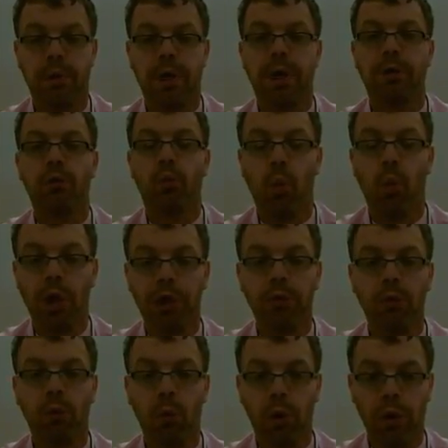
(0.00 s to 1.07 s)
And
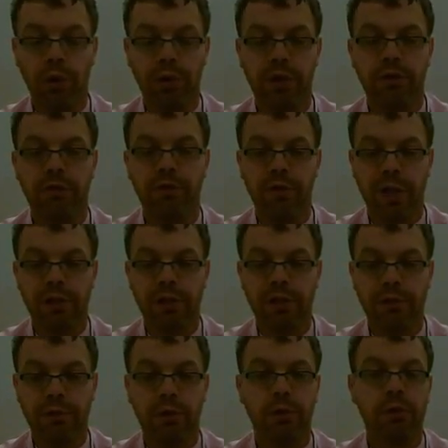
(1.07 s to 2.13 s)
what were the
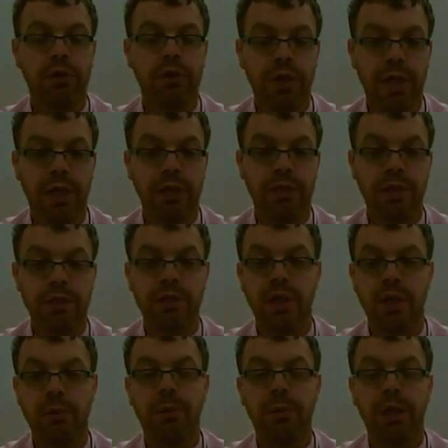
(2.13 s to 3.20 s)
effects of the Crusades? This is
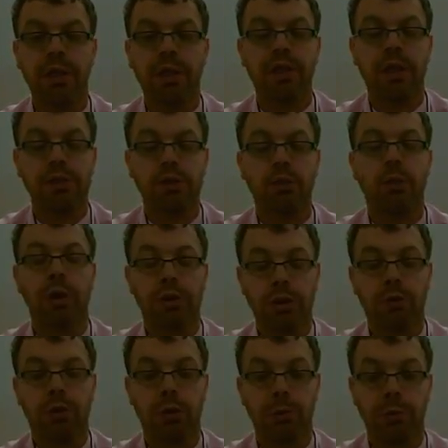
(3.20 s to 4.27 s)
our big essential
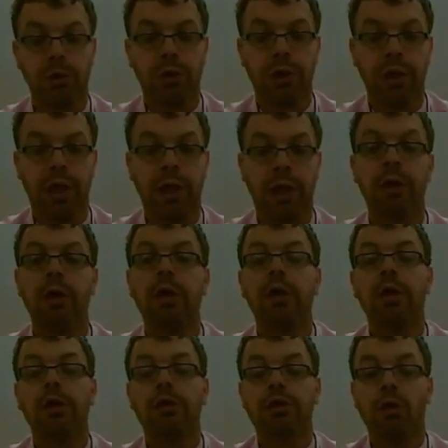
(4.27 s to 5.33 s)
question we're going to be looking at.
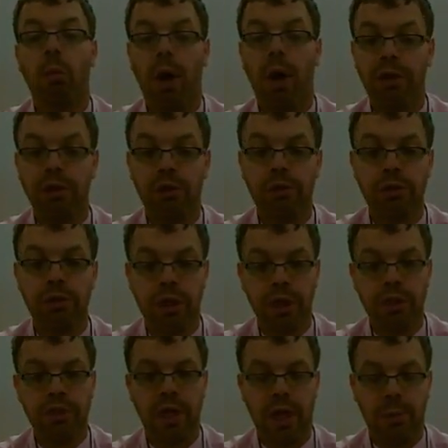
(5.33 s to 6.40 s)
So why did the
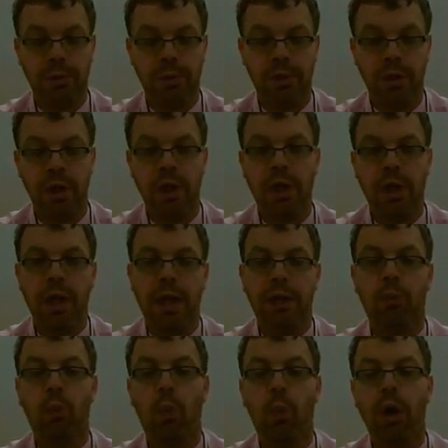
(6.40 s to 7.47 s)
Crusades happen
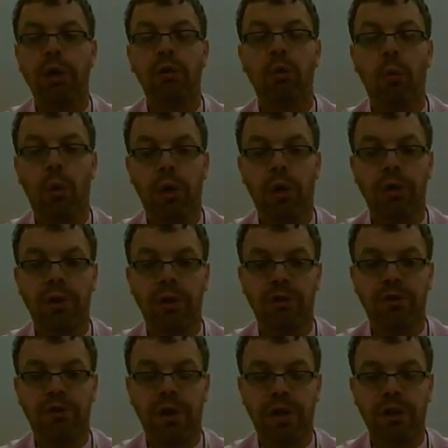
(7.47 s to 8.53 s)
and what were the
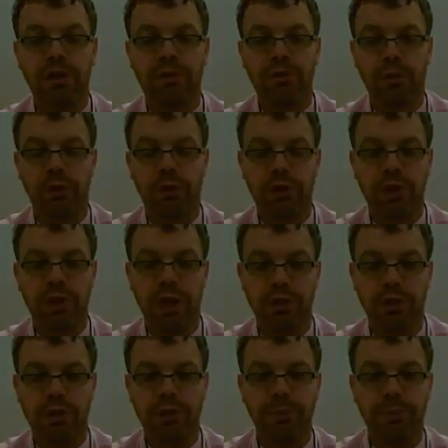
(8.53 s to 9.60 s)
effects of the
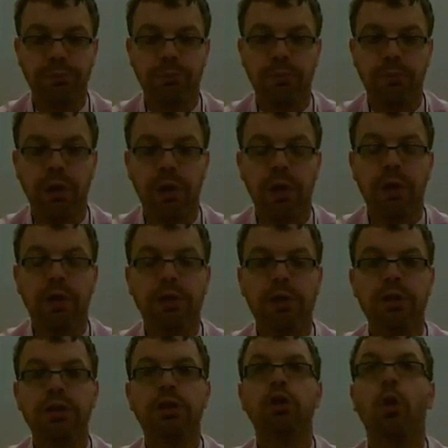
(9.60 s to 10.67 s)
Crusades? This
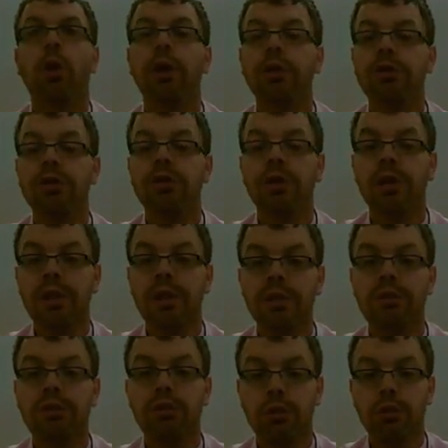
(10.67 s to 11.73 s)
is going to
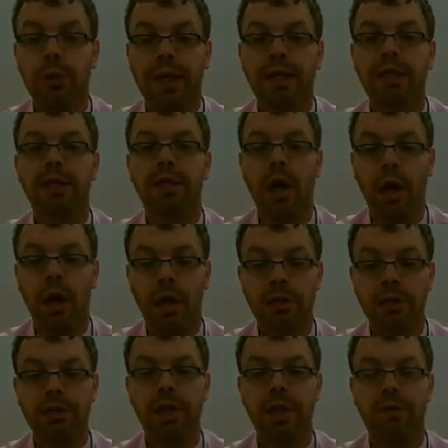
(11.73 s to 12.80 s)
lead to a
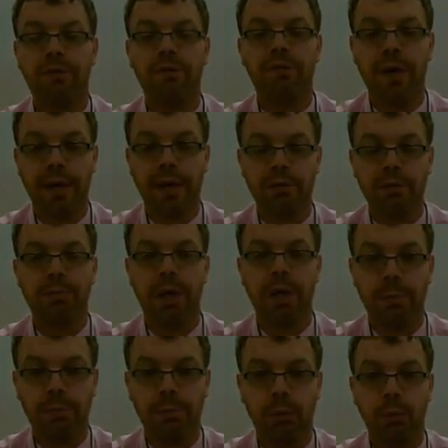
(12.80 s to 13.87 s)
cause and effect
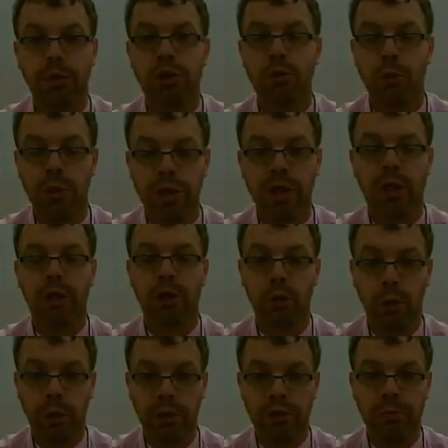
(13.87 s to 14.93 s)
paper which we are
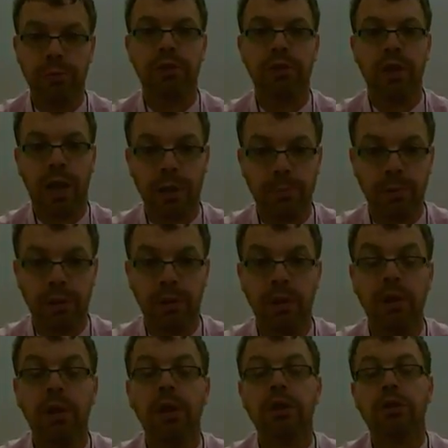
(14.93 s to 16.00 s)
going to be typing.
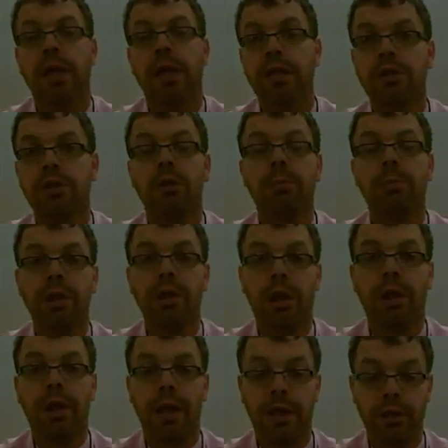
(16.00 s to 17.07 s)
So that's going to be
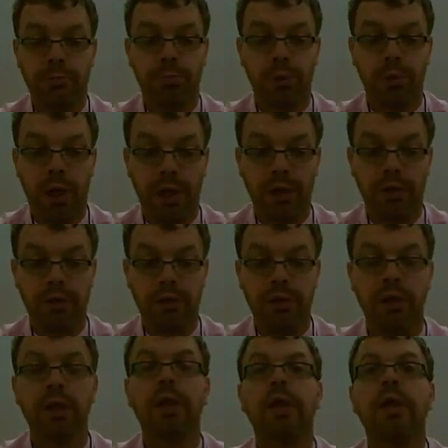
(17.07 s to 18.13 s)
our end product.
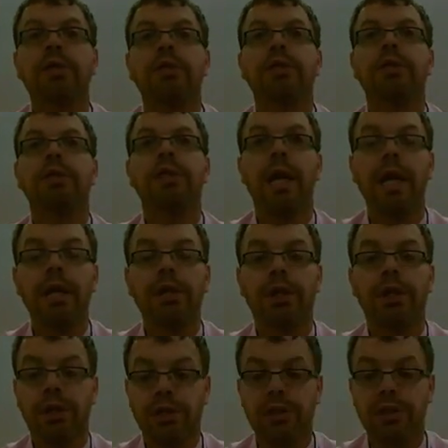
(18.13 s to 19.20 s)
Today you're
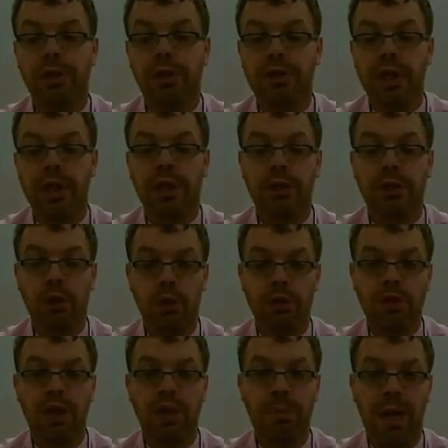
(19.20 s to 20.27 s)
going to start taking
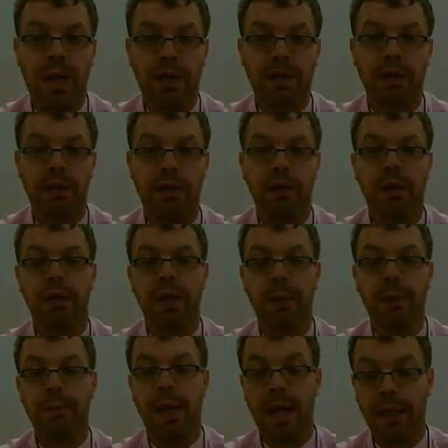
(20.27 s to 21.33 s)
notes in that packet.
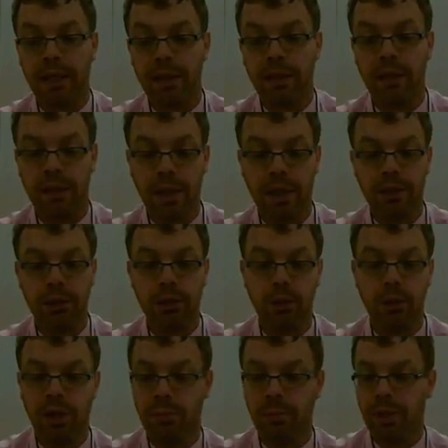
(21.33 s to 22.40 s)
That packet that
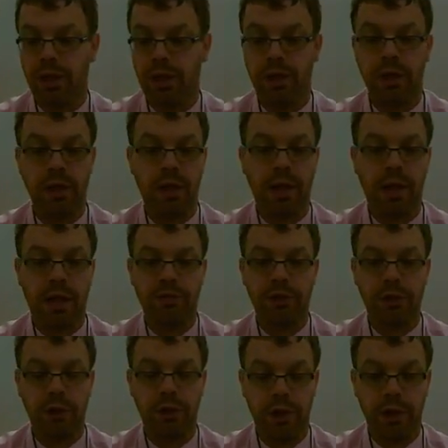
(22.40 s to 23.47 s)
you have
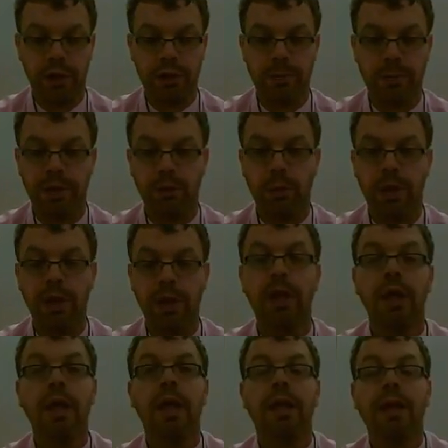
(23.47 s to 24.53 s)
in your hands, by the way,
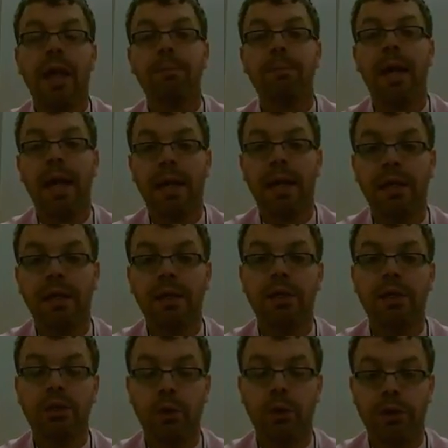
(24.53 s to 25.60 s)
that packet
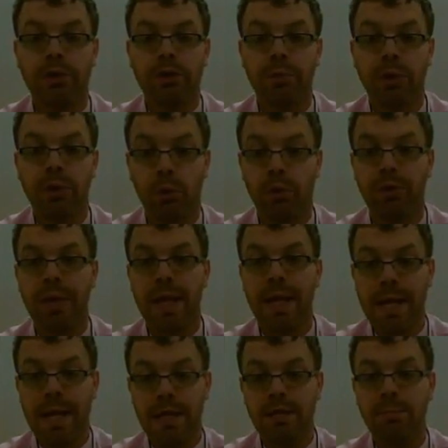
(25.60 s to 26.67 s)
is going to be worth
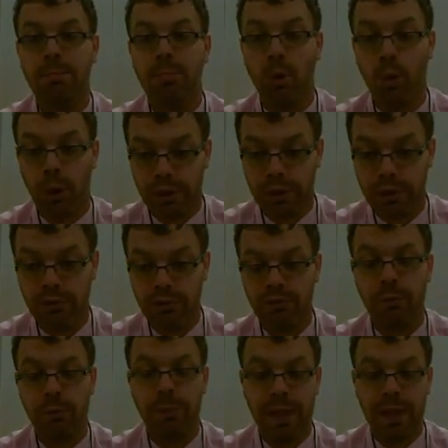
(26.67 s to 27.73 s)
8 points
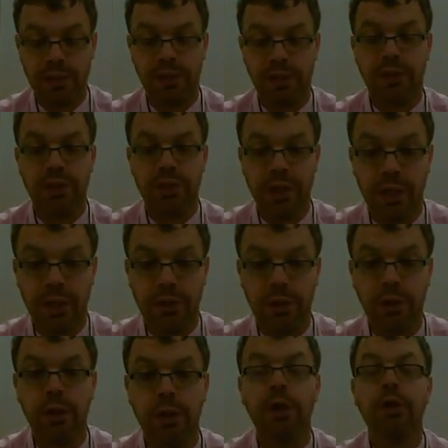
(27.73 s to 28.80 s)
for passing the standard.